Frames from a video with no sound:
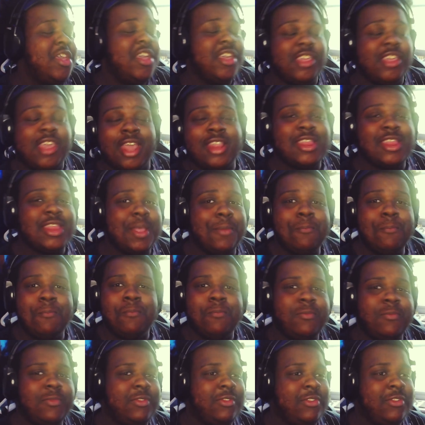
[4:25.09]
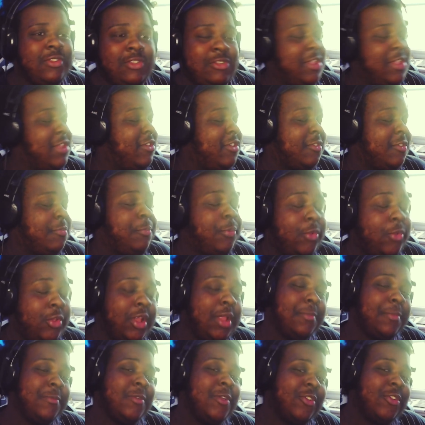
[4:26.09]
Get them to just pull
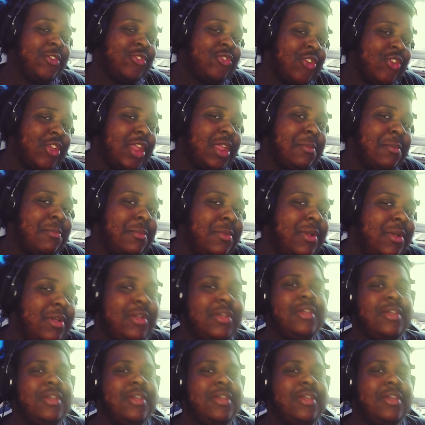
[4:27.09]
up their stream